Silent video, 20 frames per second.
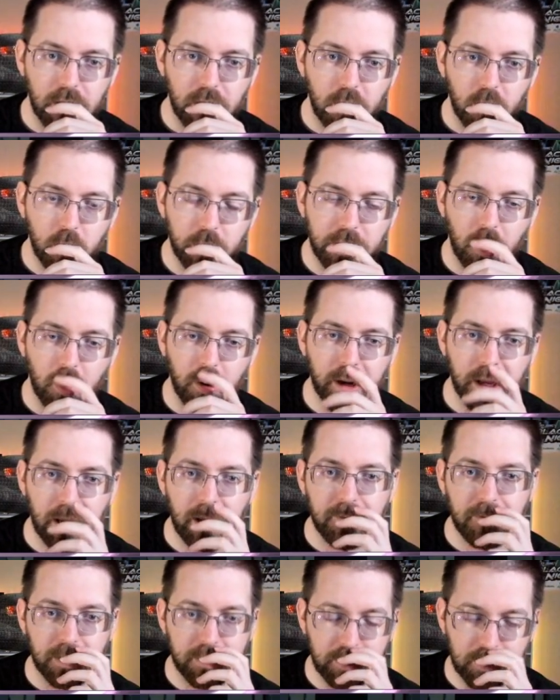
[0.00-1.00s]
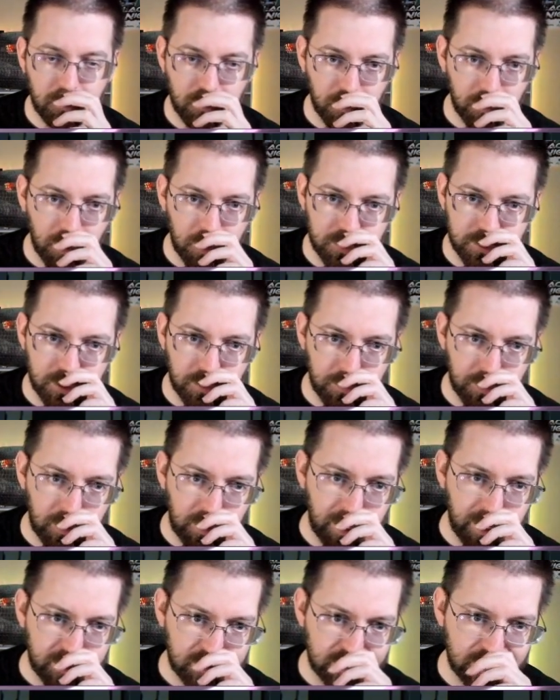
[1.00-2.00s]
We don't have, I think, remote terminal
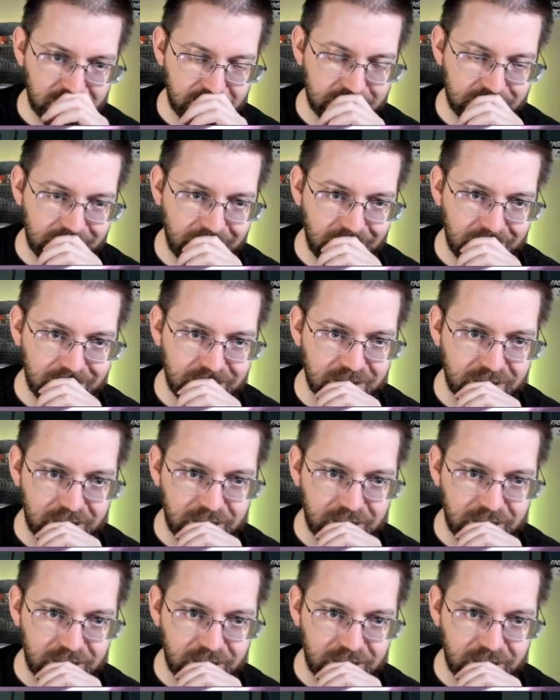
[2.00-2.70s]
access yet.